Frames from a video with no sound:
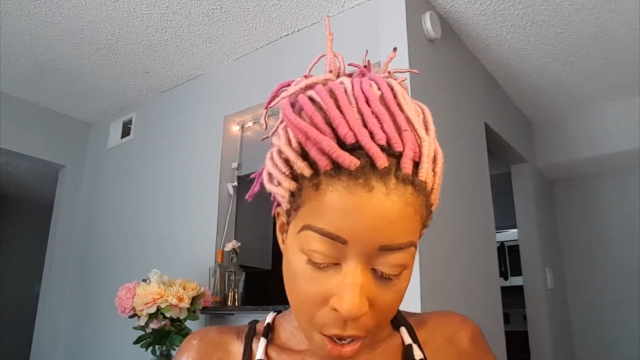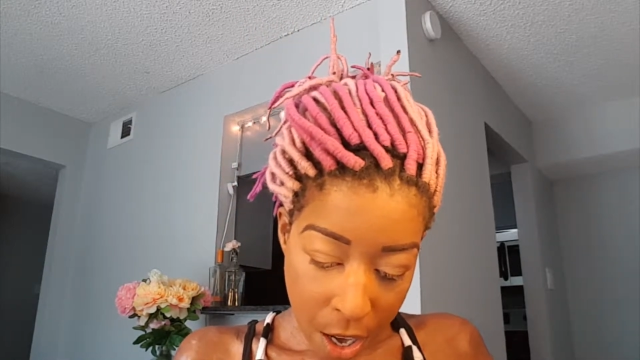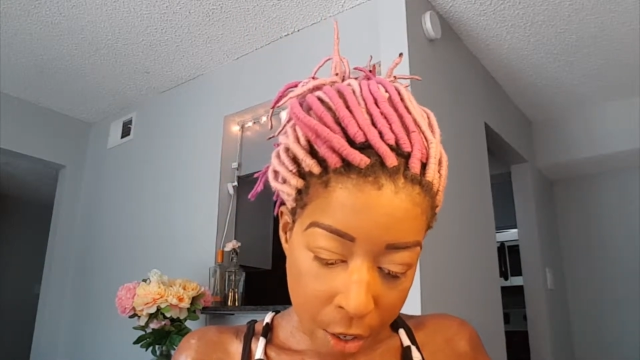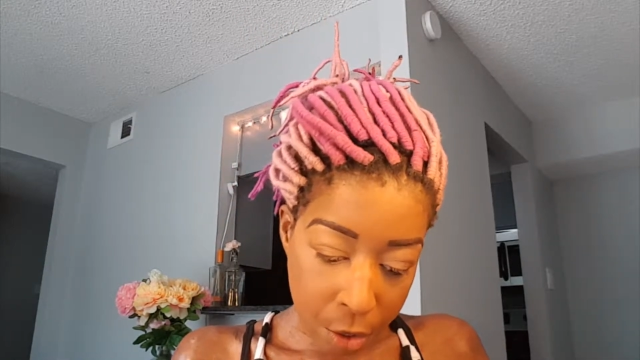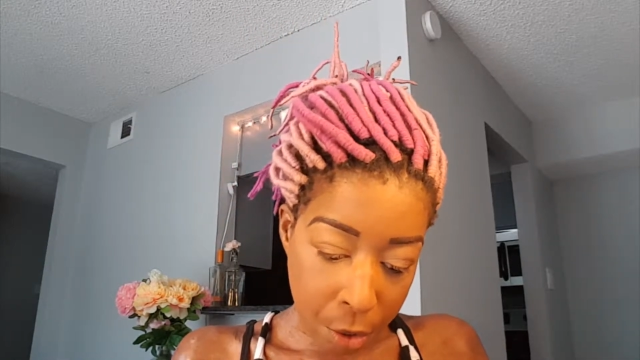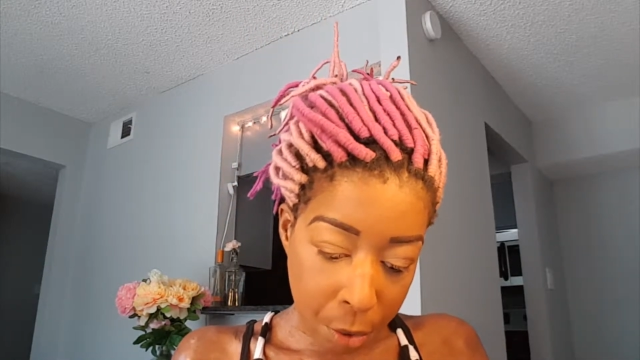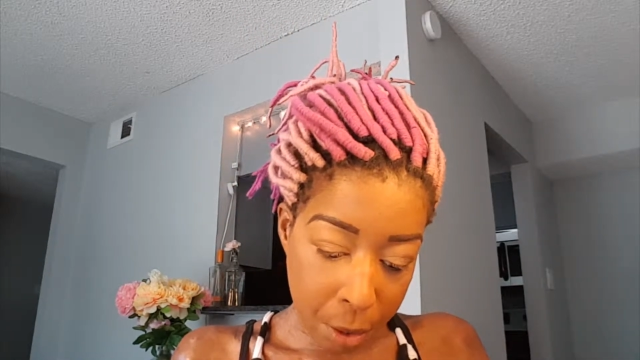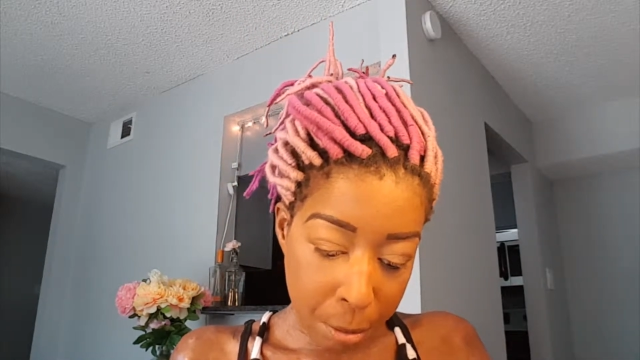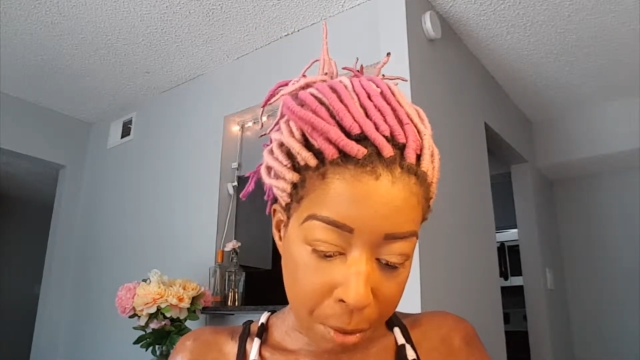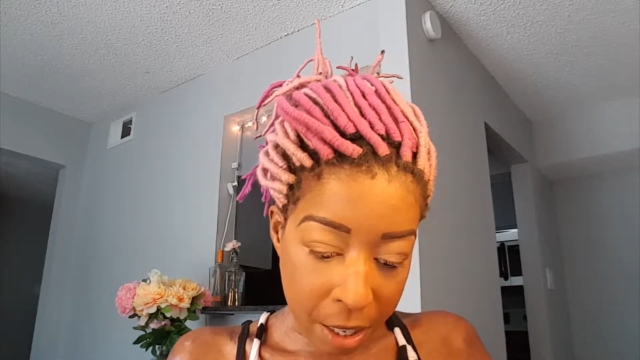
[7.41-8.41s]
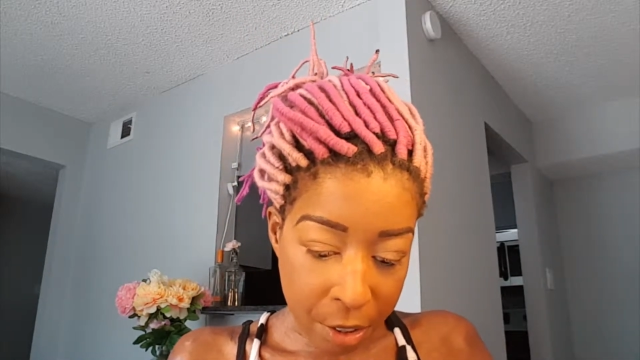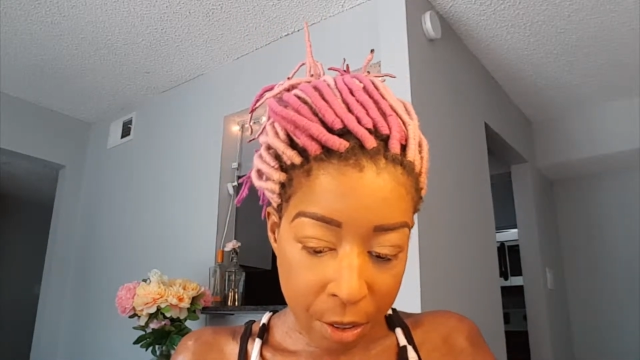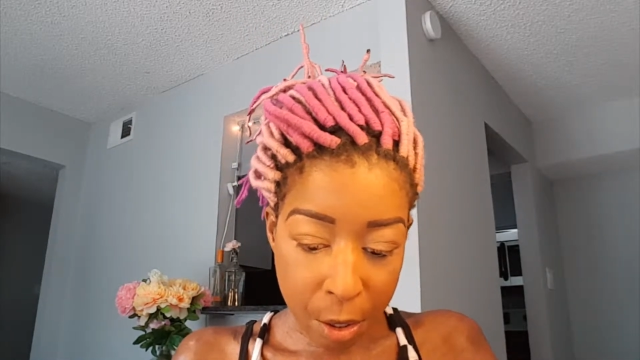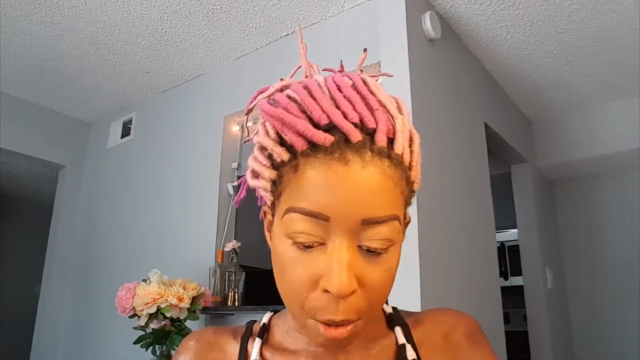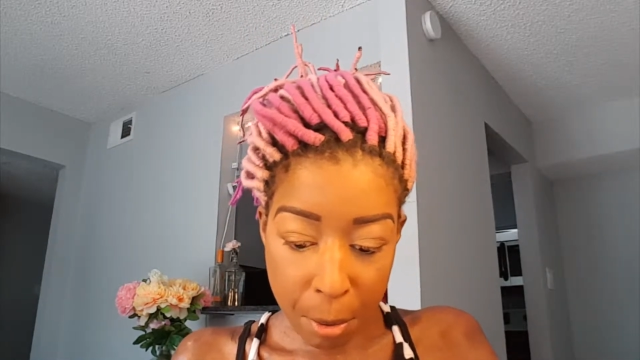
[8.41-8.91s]
Contour
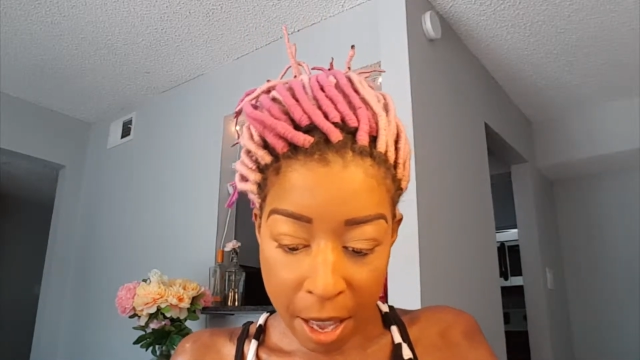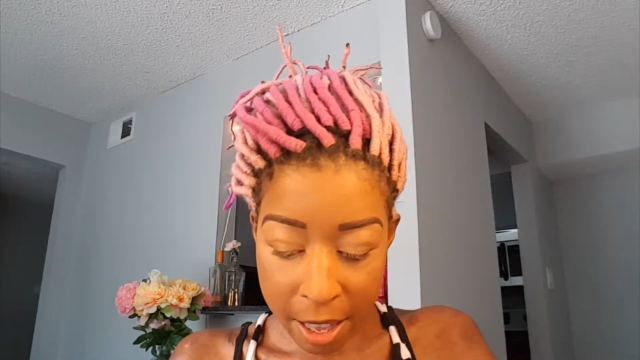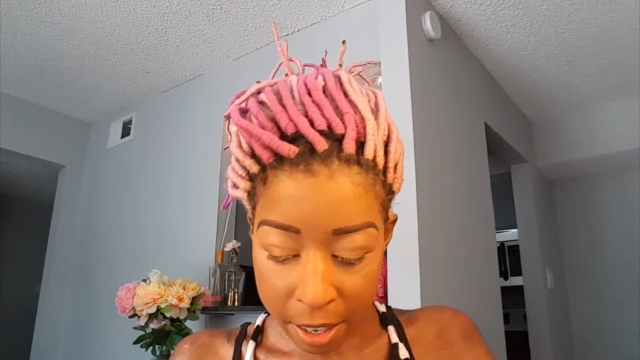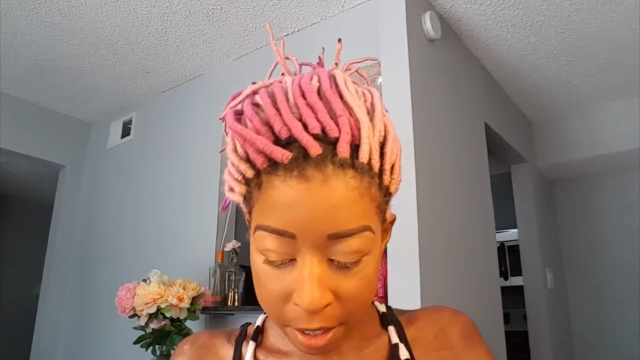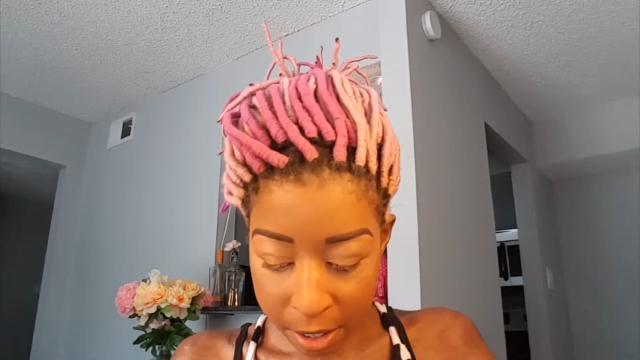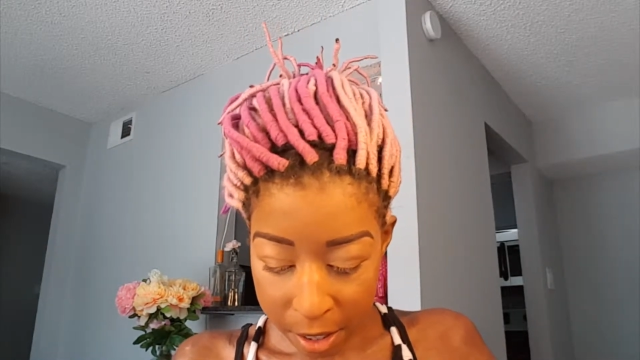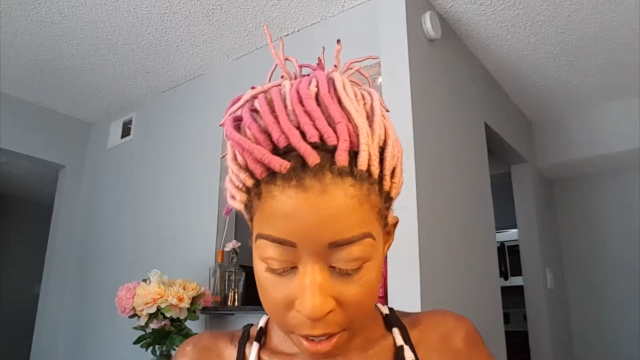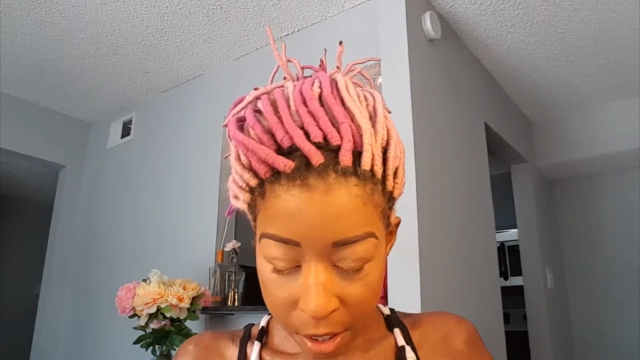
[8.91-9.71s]
Blush 2 palette.